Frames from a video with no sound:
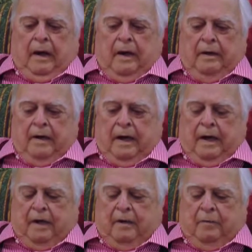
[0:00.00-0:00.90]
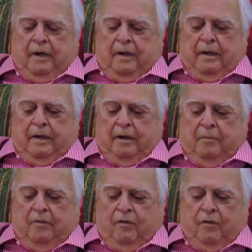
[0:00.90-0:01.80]
had died about a year
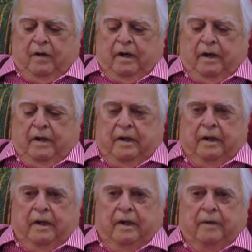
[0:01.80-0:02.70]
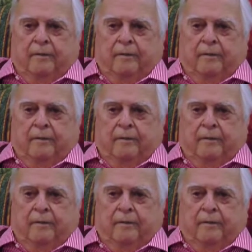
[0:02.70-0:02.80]
before Kitty did.